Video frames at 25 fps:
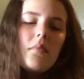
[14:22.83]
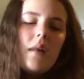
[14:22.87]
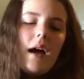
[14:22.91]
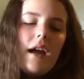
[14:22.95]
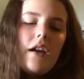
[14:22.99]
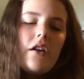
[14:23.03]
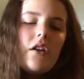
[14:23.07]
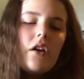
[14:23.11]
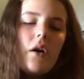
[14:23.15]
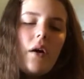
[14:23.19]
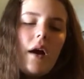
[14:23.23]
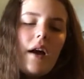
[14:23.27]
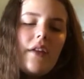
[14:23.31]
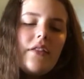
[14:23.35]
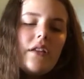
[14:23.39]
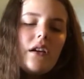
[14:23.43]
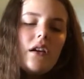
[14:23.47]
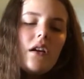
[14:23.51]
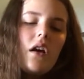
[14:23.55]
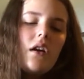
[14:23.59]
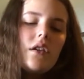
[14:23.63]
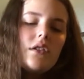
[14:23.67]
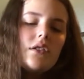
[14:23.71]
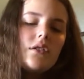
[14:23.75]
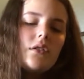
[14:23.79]
I don't know I
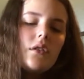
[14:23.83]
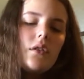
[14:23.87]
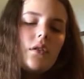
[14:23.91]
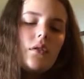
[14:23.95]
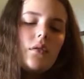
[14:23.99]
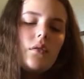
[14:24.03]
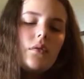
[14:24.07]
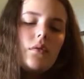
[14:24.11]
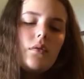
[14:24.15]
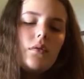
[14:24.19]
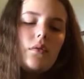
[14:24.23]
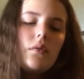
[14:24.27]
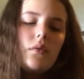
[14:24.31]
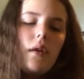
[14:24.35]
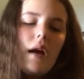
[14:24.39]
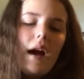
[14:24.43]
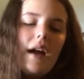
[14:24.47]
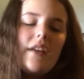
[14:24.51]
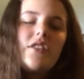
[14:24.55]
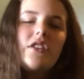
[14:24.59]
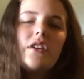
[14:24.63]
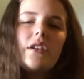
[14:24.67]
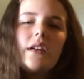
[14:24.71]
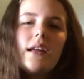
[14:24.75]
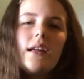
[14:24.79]
think also I
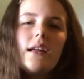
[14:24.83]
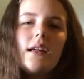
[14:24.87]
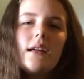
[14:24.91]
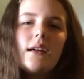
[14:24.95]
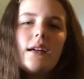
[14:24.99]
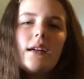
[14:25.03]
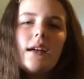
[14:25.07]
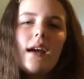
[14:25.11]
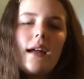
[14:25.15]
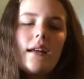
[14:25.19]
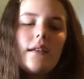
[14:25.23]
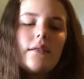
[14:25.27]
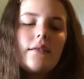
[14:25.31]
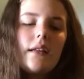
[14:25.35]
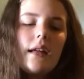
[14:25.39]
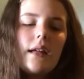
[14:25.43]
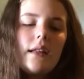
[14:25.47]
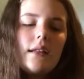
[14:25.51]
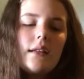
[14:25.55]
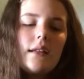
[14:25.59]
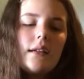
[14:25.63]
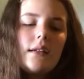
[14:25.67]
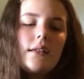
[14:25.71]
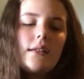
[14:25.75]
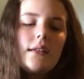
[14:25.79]
took it kind of
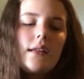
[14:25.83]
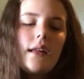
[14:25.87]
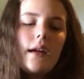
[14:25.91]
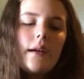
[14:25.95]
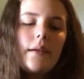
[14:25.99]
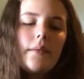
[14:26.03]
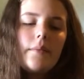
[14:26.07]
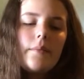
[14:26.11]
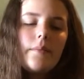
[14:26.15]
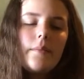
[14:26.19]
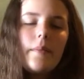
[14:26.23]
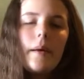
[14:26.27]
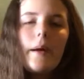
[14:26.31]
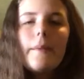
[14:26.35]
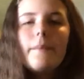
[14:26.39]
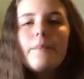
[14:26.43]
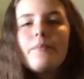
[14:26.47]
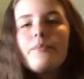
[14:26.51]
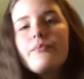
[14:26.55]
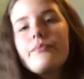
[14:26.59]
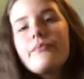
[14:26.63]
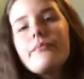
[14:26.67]
lately today, but